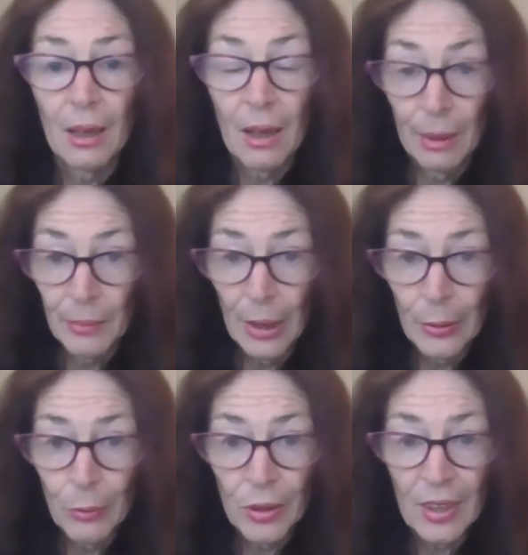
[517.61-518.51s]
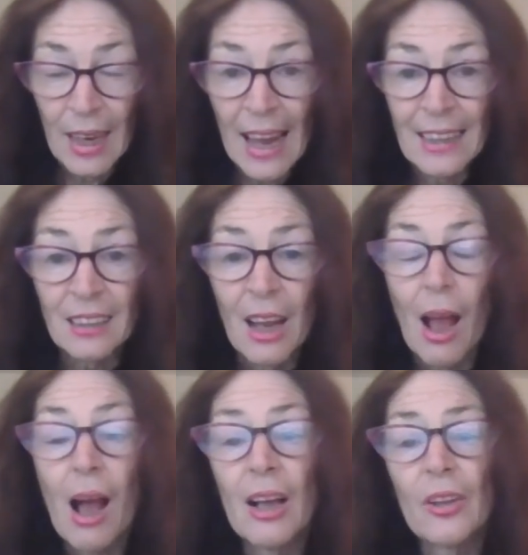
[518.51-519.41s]
I'm going with the 8.
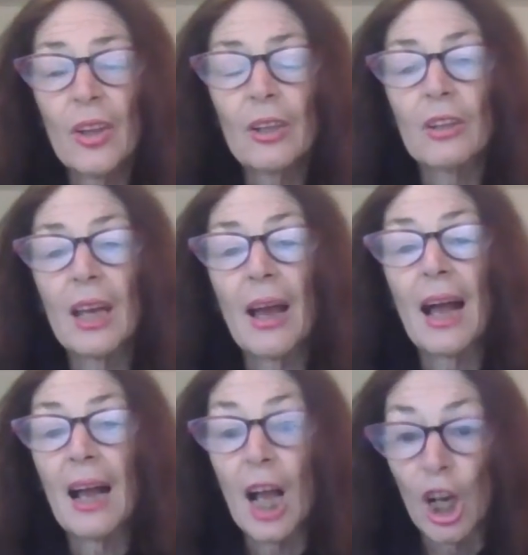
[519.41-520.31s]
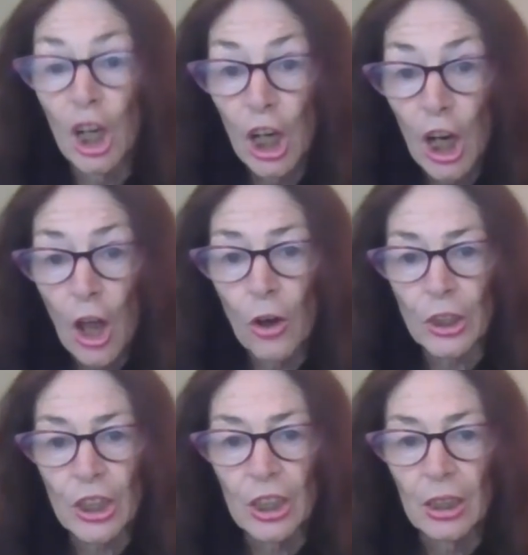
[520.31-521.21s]
I think there are a
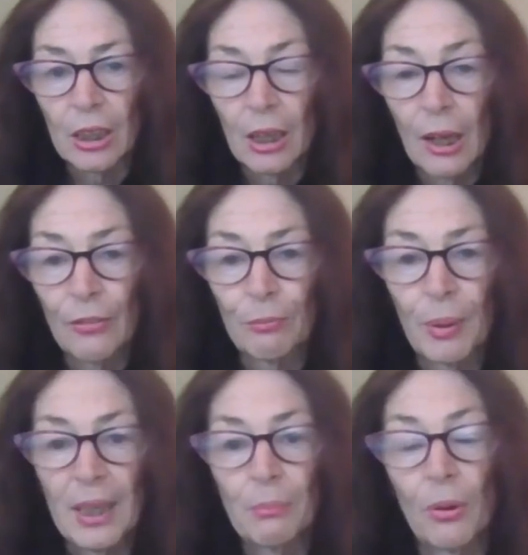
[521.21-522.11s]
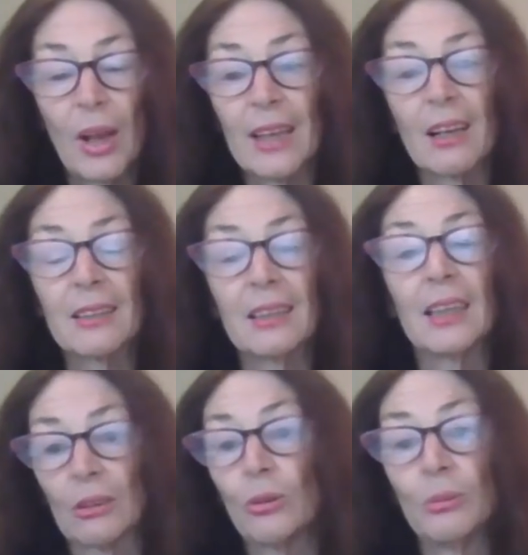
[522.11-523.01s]
lot of people, and I think
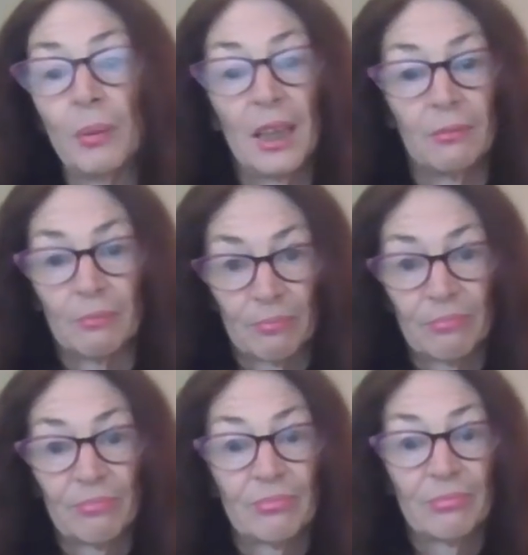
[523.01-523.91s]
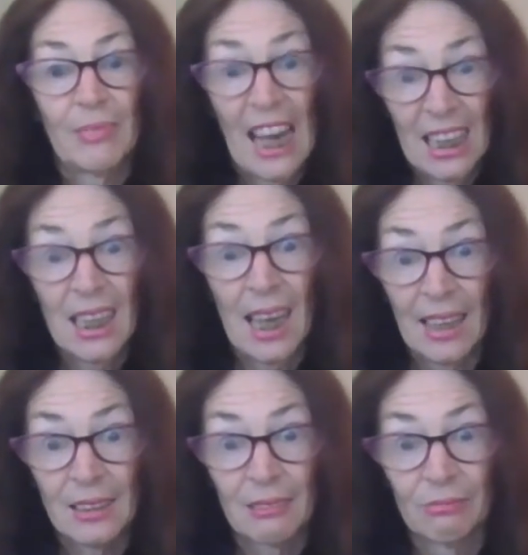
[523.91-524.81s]
it could be
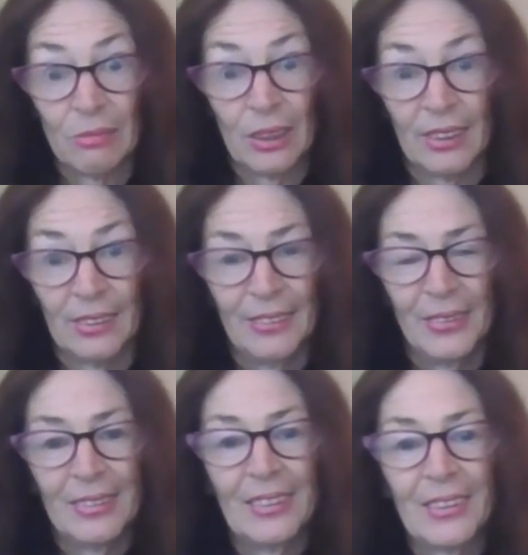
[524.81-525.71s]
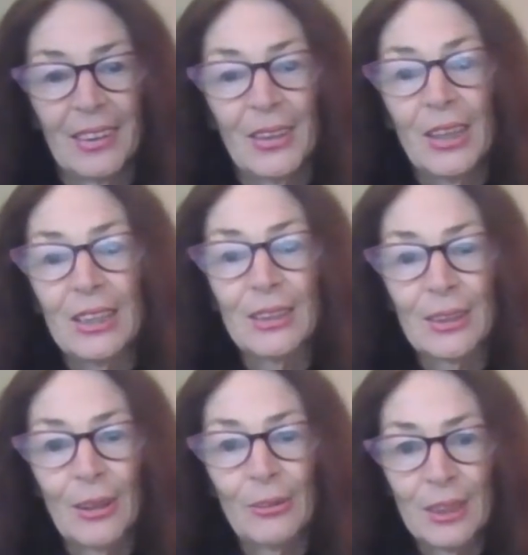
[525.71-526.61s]
88. There's
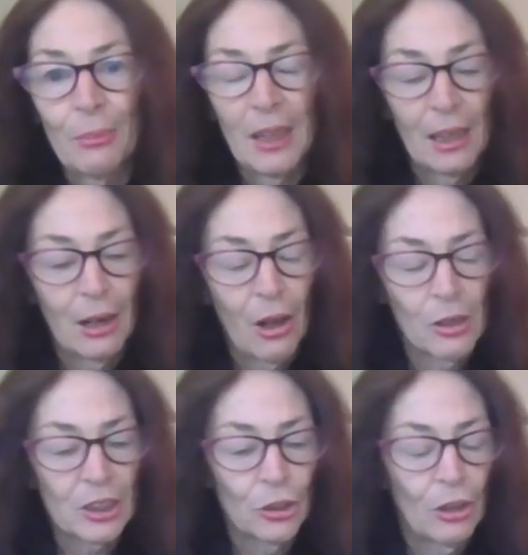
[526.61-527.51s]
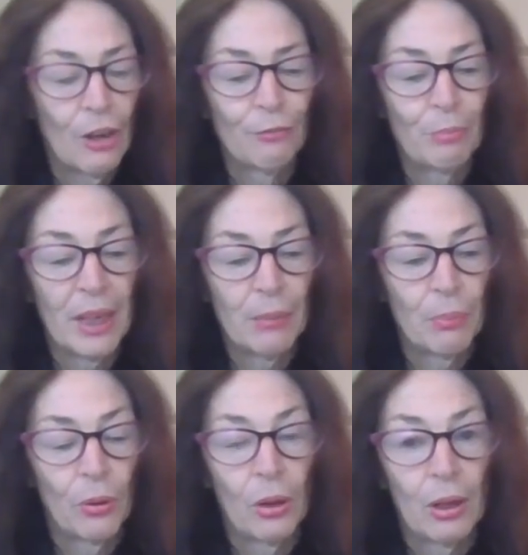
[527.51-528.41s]
going to be a lot of
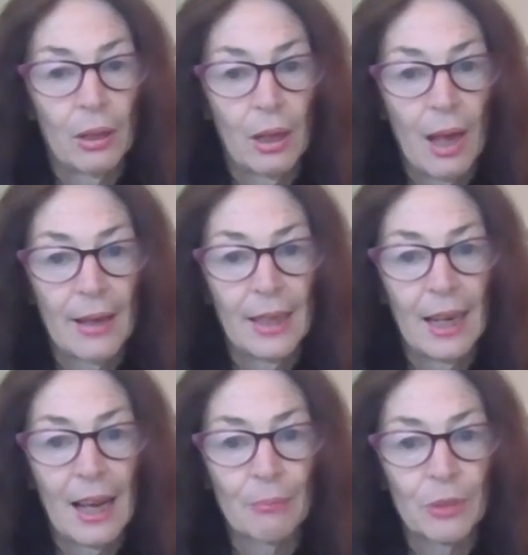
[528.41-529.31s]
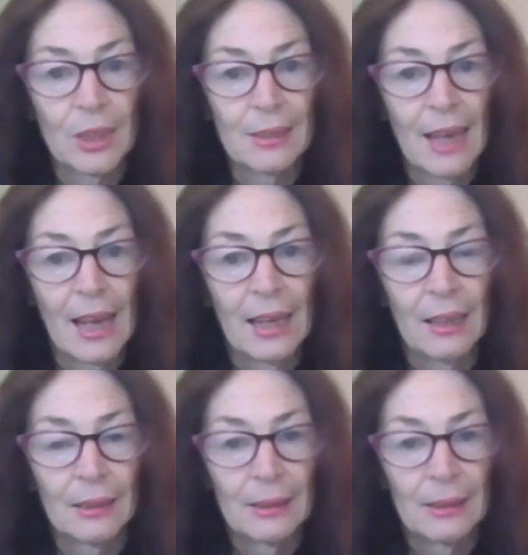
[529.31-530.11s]
people lining up to say,